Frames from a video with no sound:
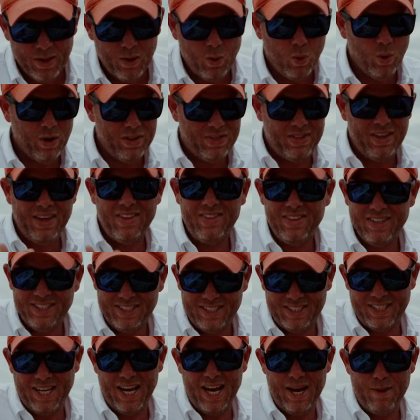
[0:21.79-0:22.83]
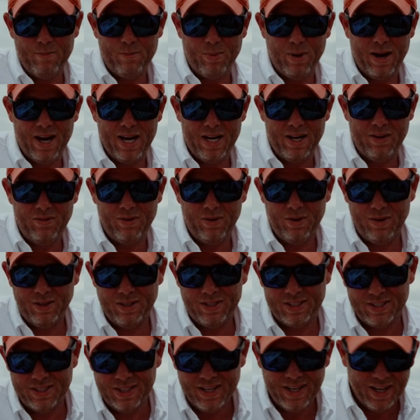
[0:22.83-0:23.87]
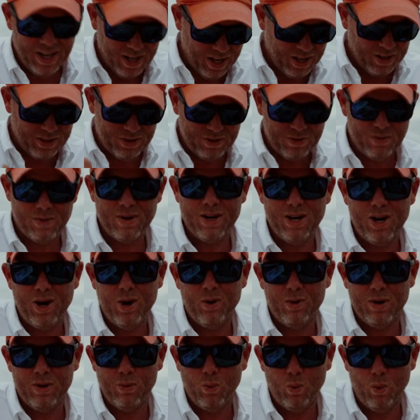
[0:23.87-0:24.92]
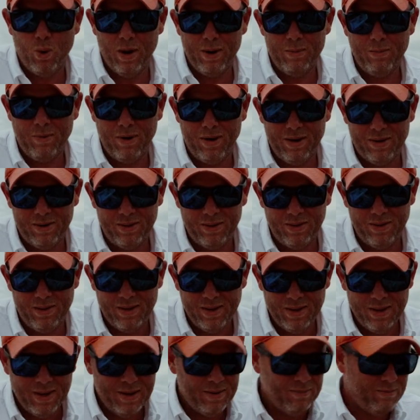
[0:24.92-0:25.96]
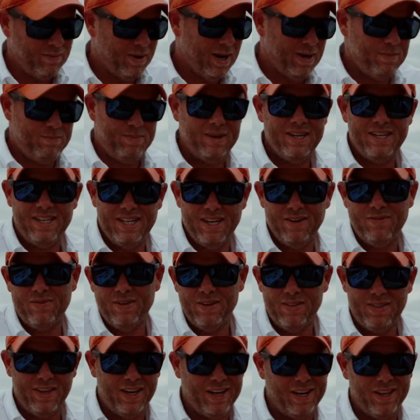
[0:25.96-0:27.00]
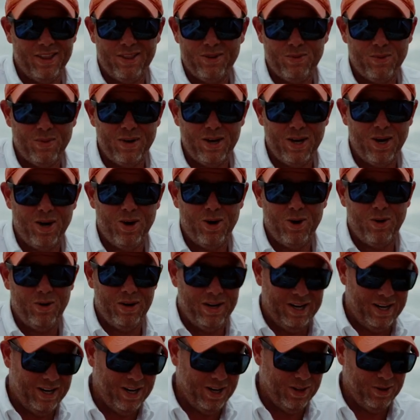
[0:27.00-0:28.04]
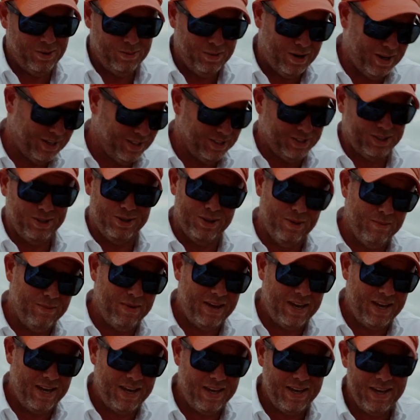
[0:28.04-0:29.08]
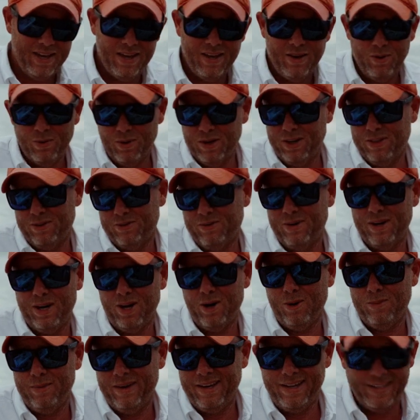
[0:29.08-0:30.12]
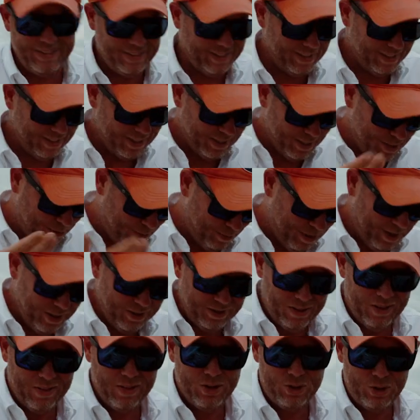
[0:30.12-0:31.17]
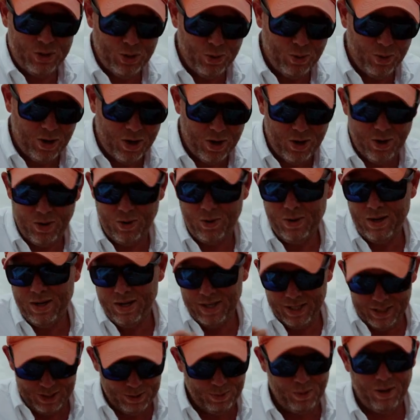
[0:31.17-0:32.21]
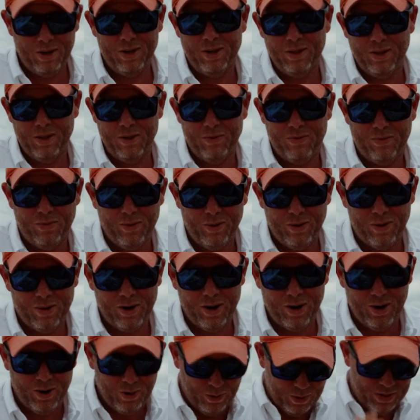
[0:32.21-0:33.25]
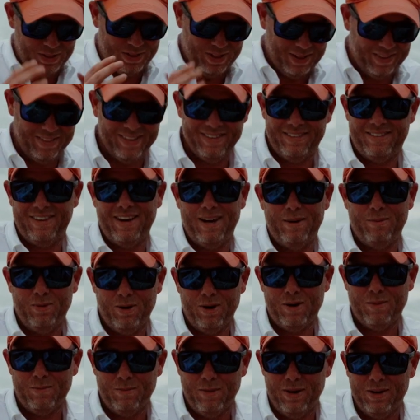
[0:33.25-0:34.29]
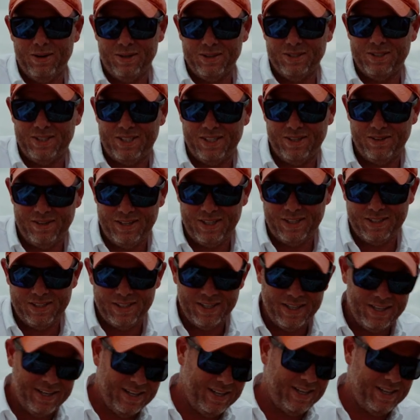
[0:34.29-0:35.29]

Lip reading: Within the same brand of hooks, a 3/0 in one model might be different than a 3/0 in another model. So to me, what a 3/0 means is it's bigger than the 2/0 and smaller than the 4/0 within the same hook model series.